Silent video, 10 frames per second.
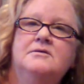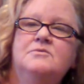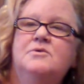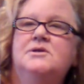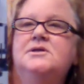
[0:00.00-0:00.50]

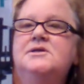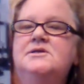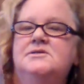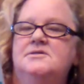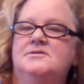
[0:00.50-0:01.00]
That's what it
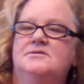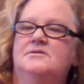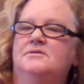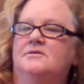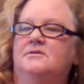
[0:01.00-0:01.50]

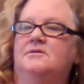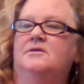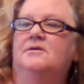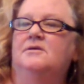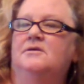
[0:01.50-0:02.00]
is.
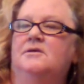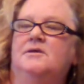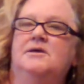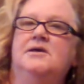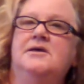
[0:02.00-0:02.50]

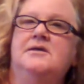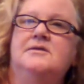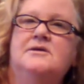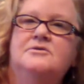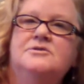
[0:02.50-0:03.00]

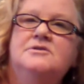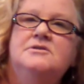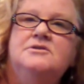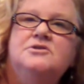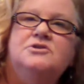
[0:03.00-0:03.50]
And there's the
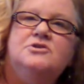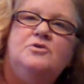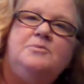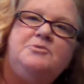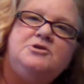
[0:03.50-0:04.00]

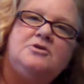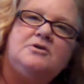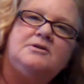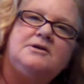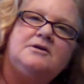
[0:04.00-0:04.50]
description
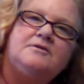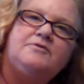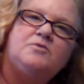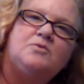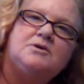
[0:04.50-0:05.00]
on there
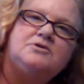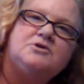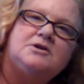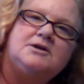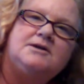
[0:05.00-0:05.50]
if you want
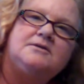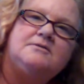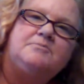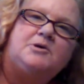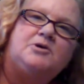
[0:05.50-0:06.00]
to try
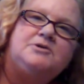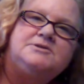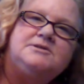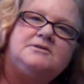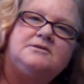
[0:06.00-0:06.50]
and
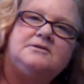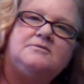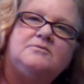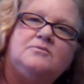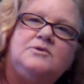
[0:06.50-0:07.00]
pause it
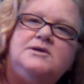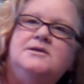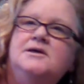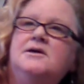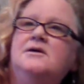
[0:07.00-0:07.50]
and
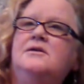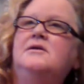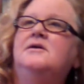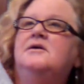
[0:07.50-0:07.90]
read that.